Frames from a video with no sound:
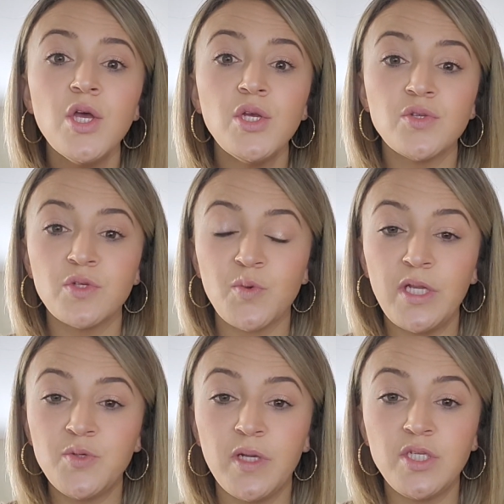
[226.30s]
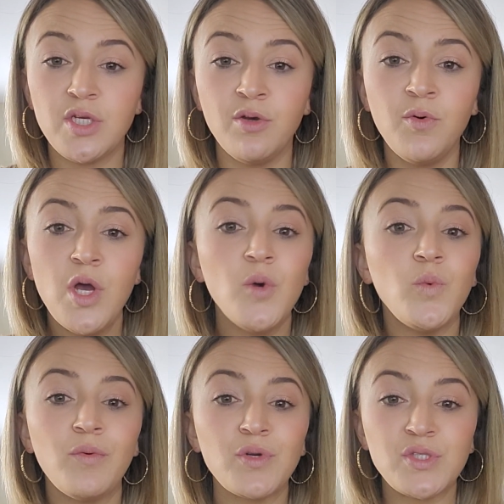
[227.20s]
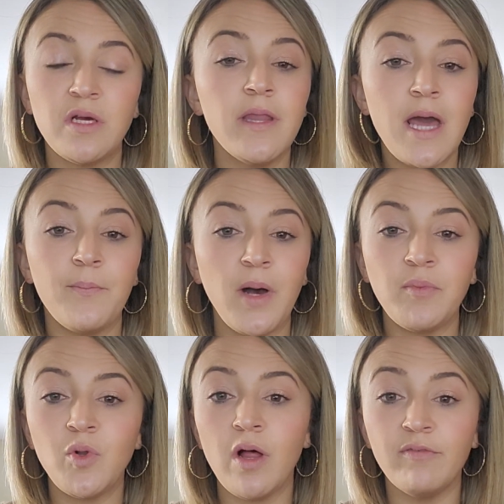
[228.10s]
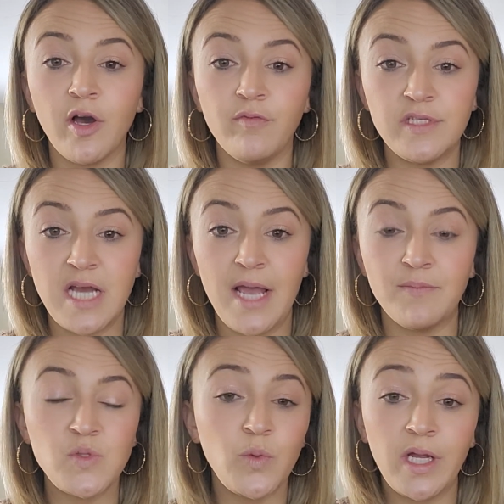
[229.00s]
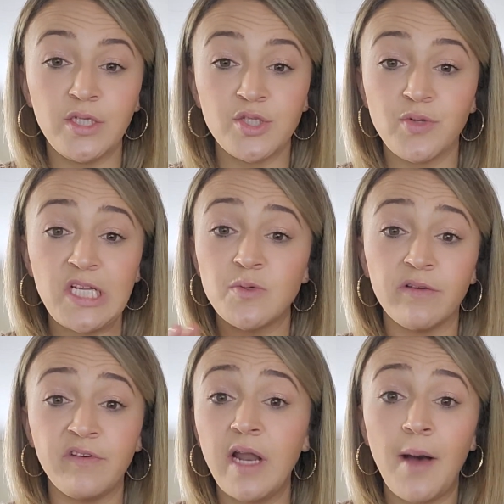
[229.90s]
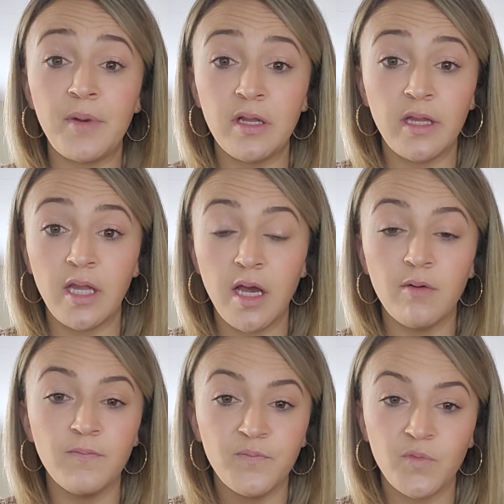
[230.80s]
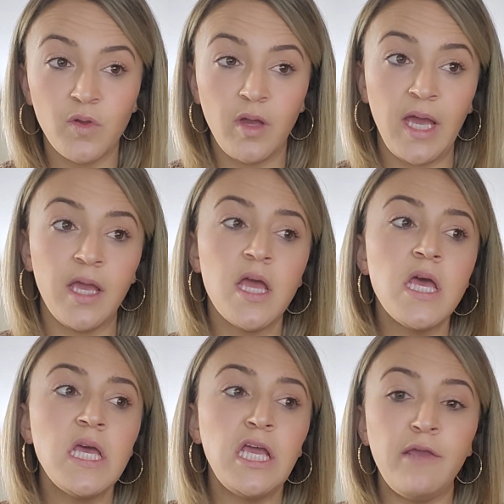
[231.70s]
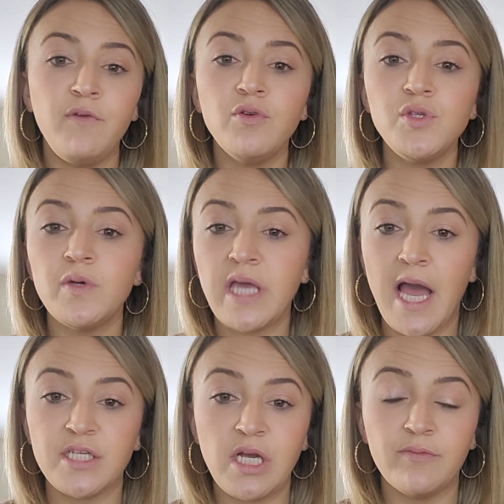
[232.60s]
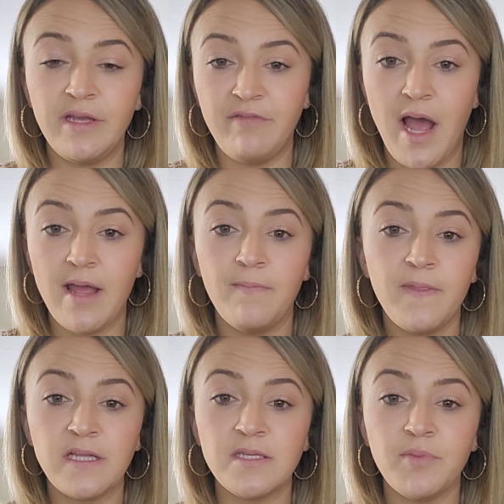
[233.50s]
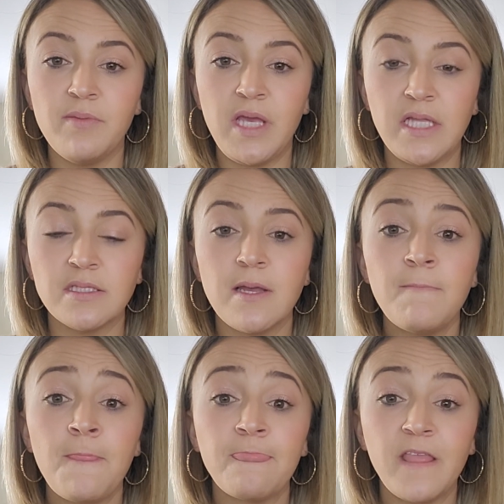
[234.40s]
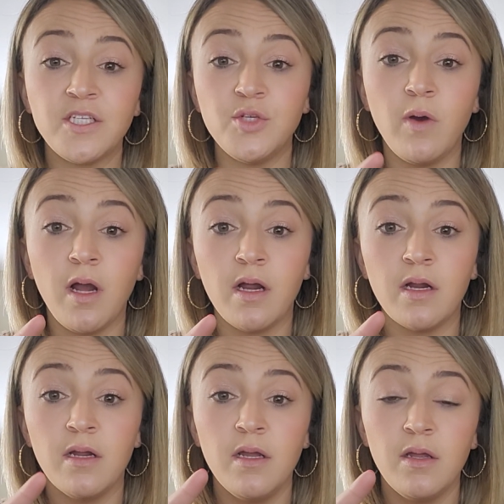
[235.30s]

So in 2022, we were still in that bubble of COVID times where interest rates were phenomenally low. Okay. If you do a cash out refi, that simply means that you are